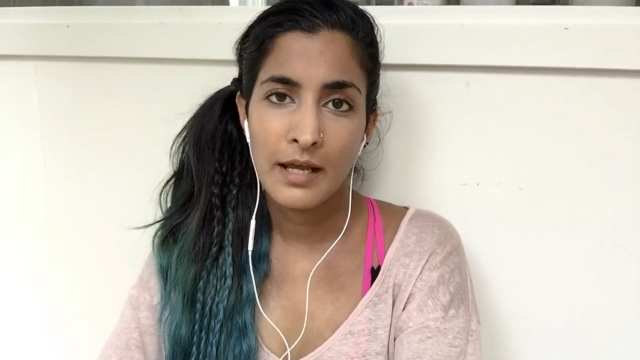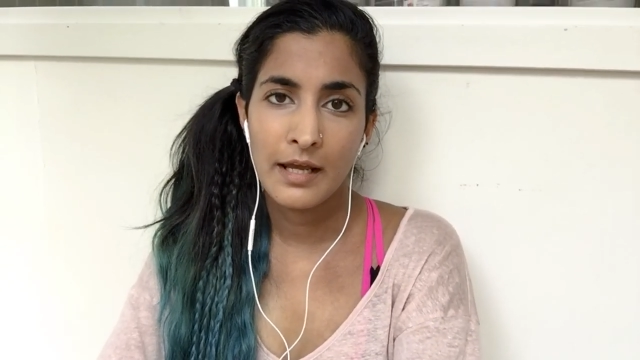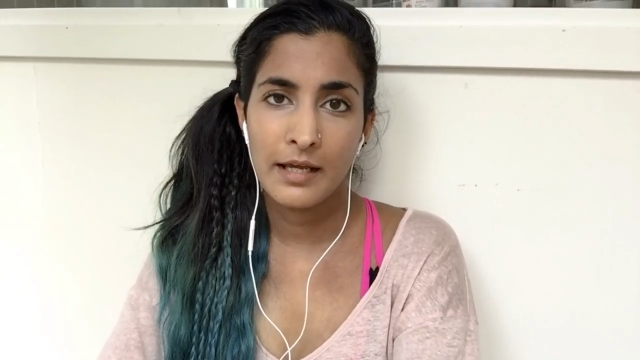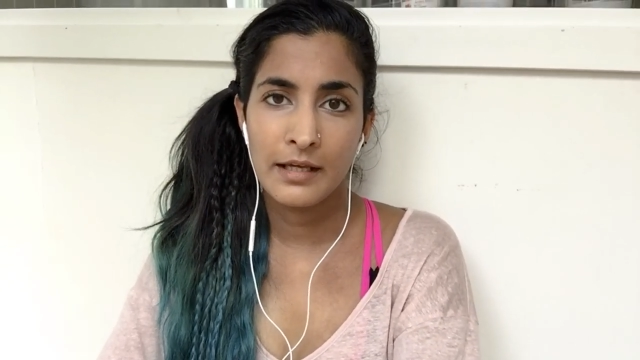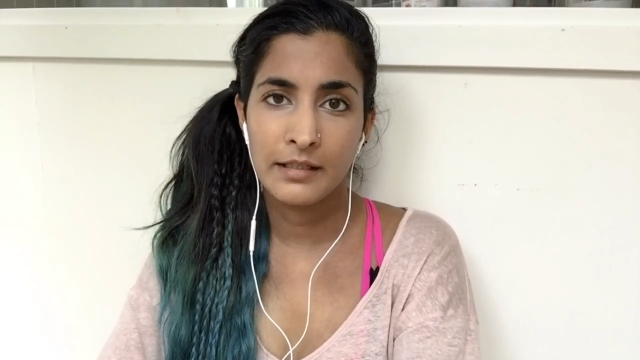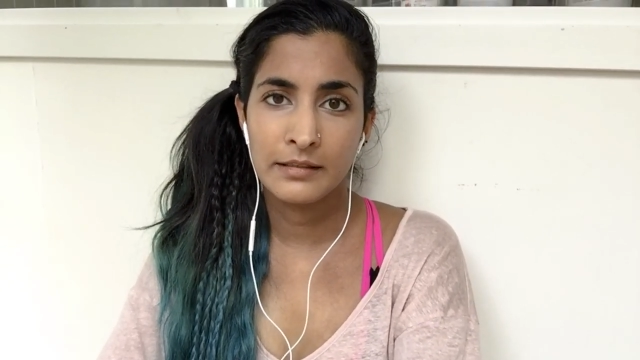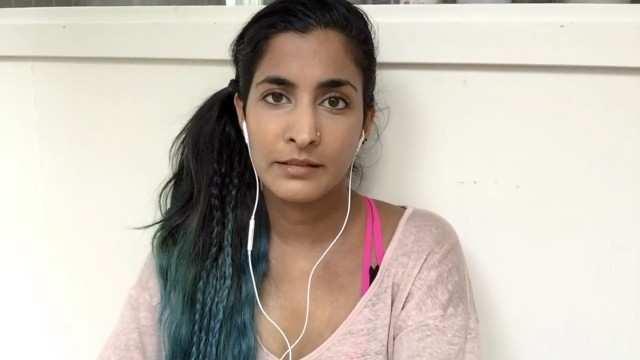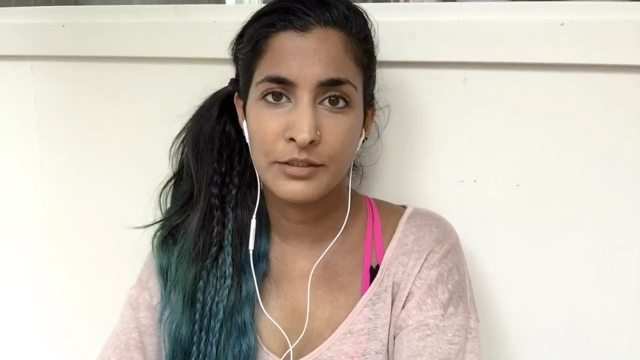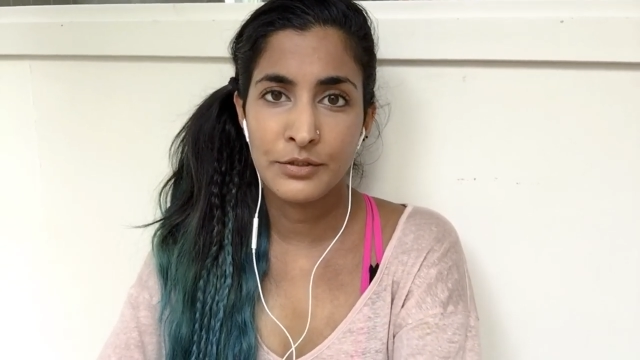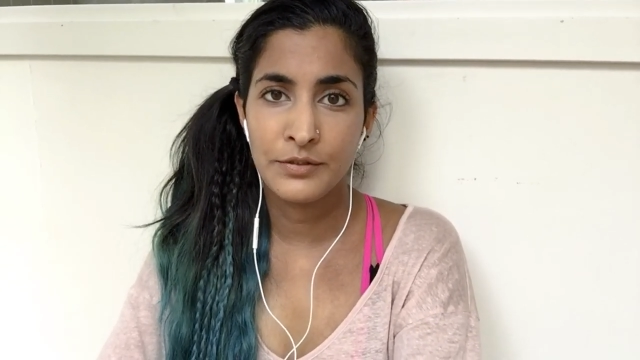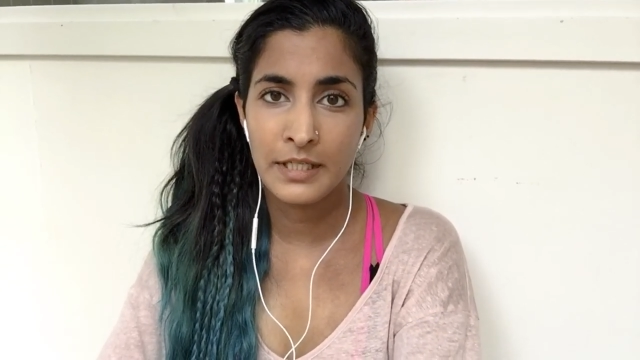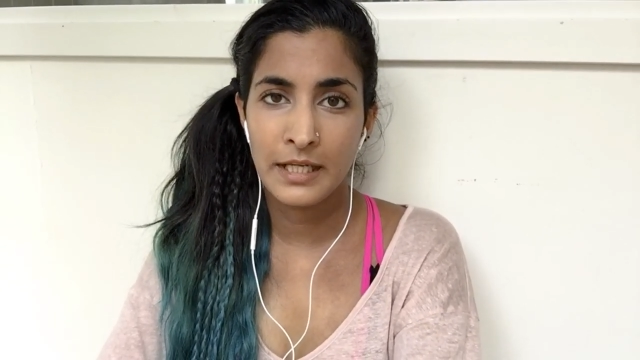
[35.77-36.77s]
and
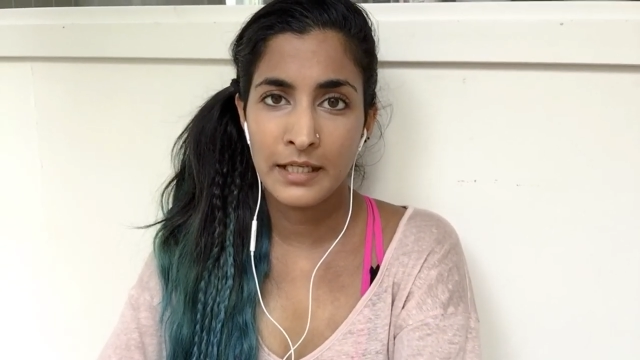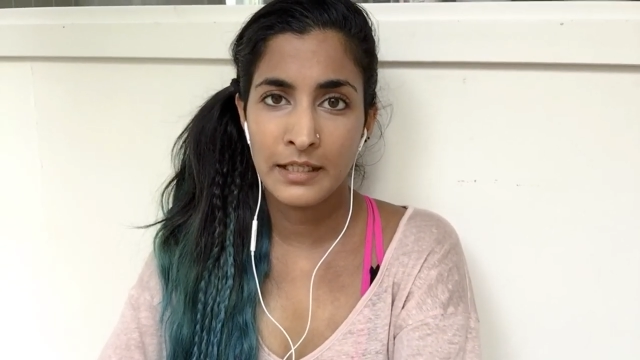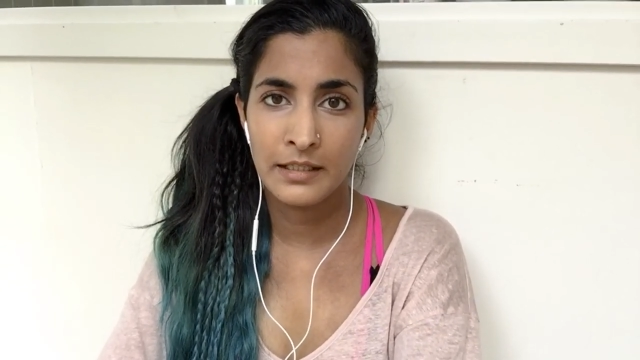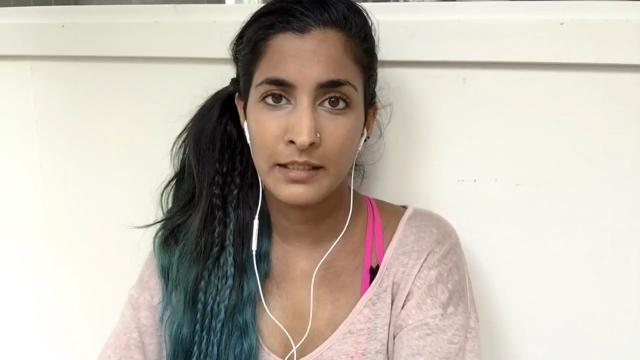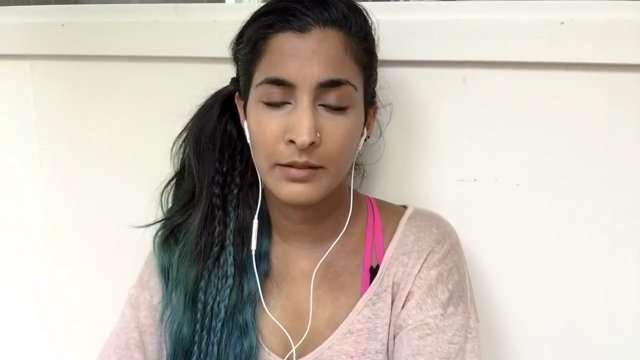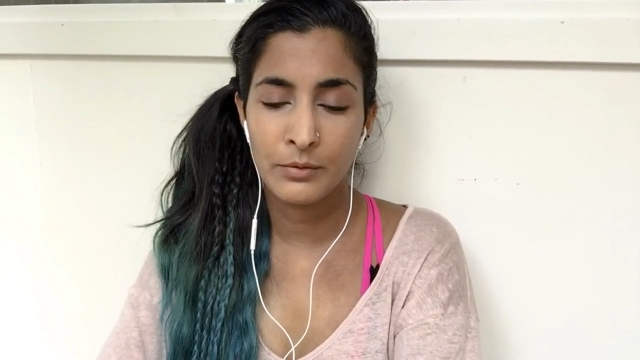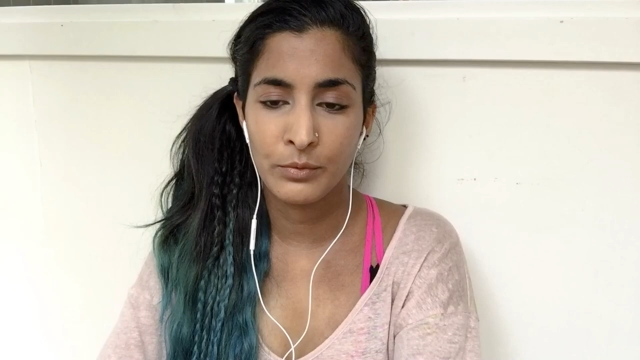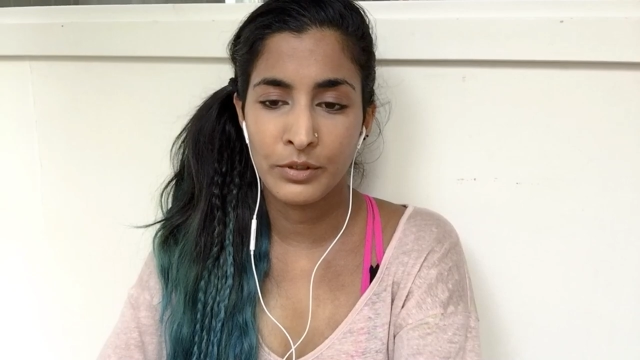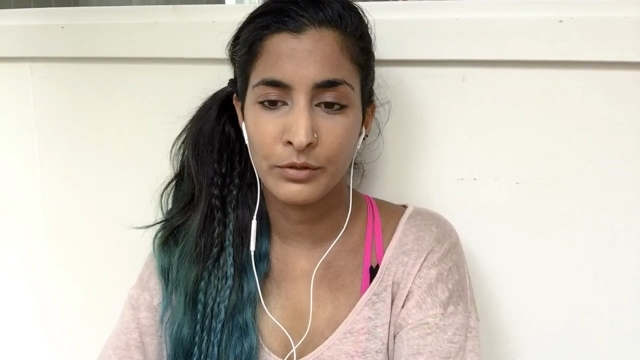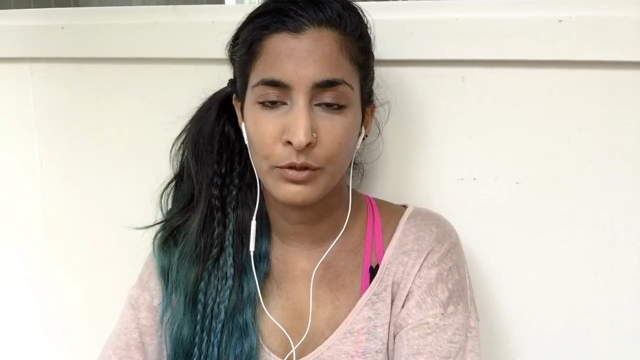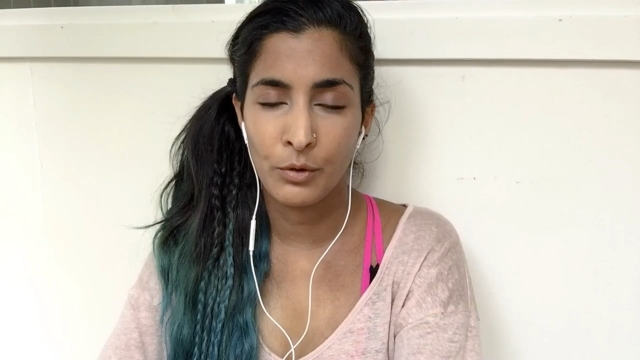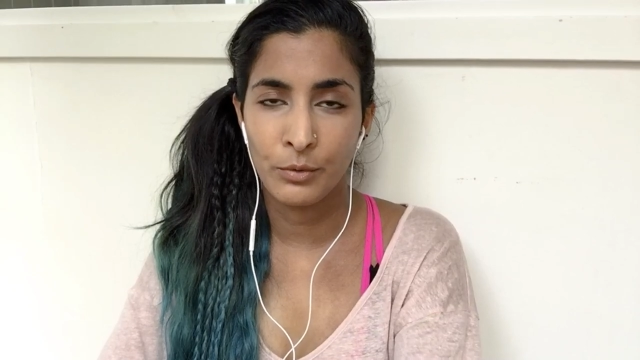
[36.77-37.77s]
today we're
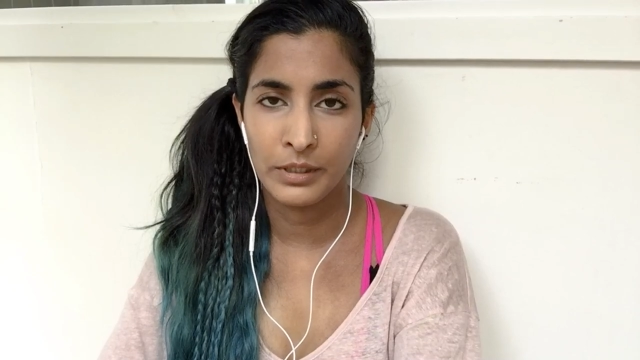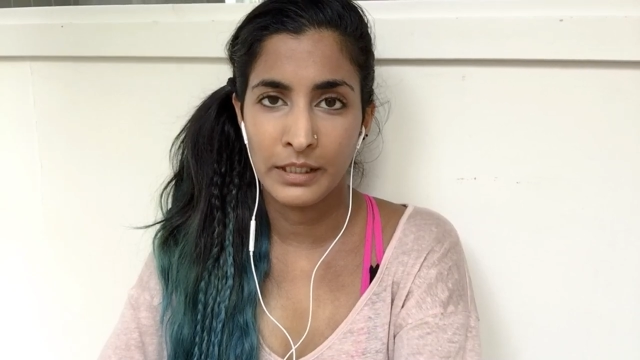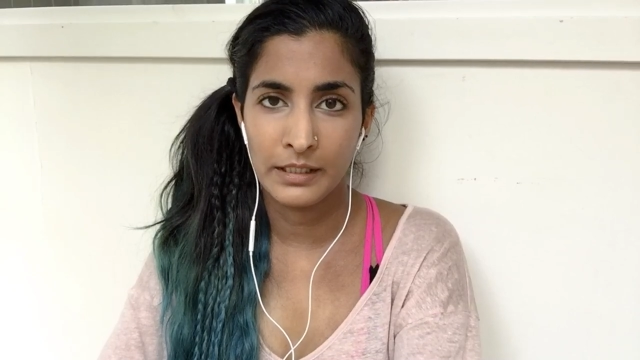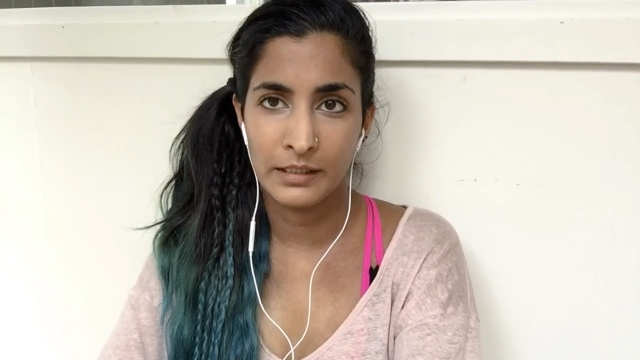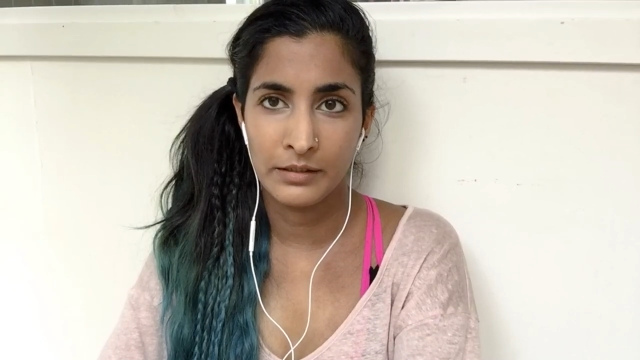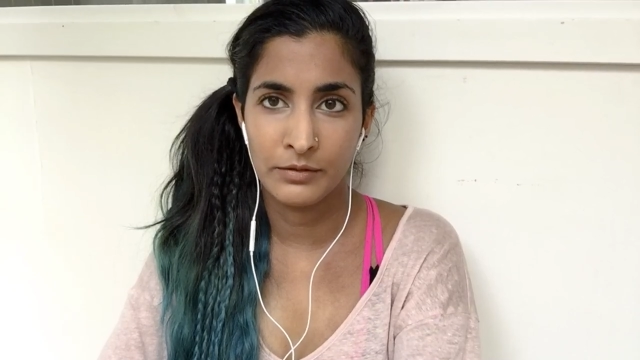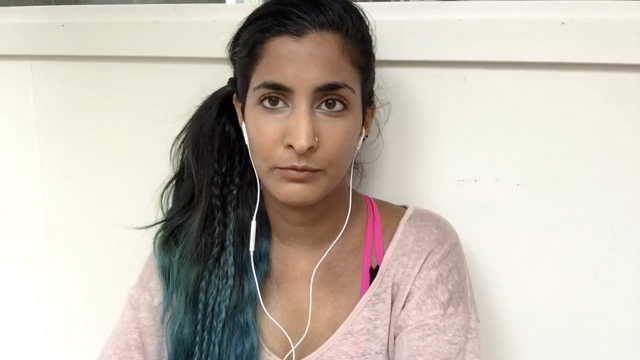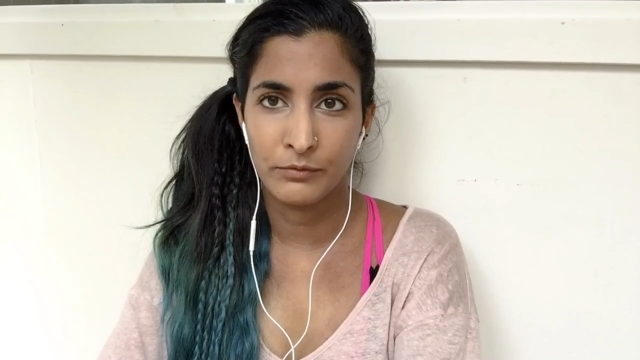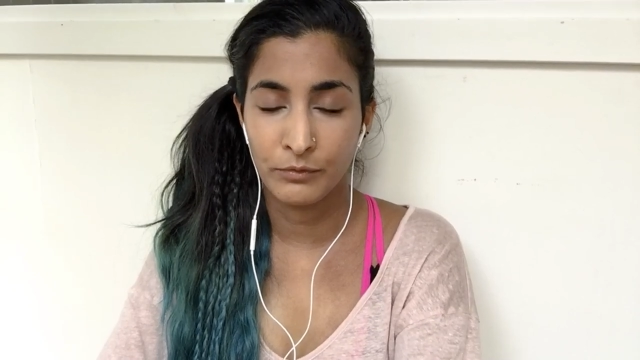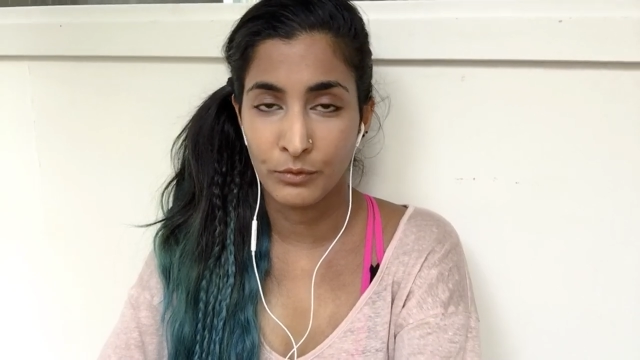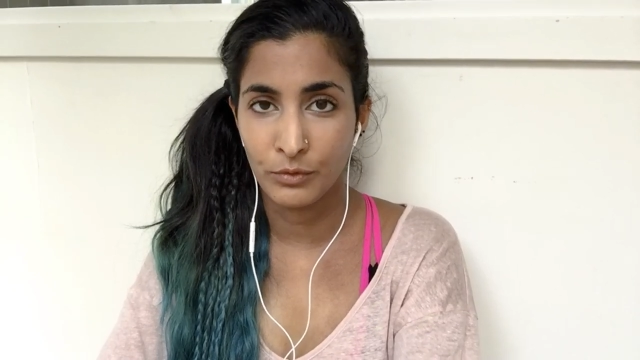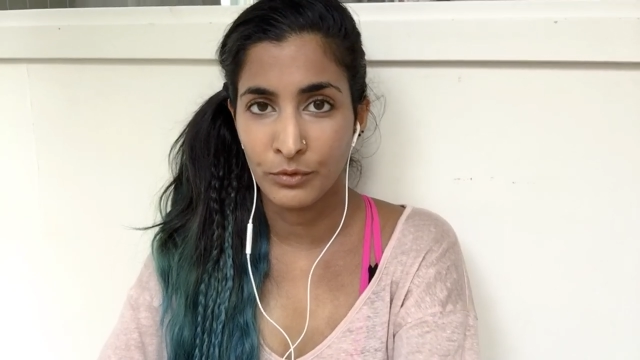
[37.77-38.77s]
going in
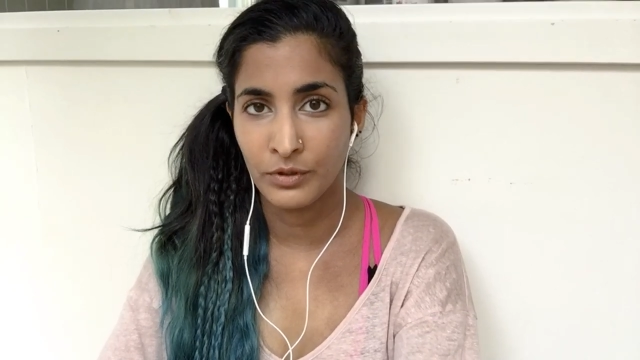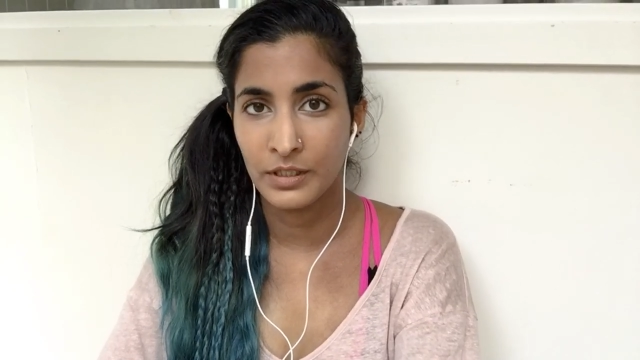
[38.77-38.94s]
for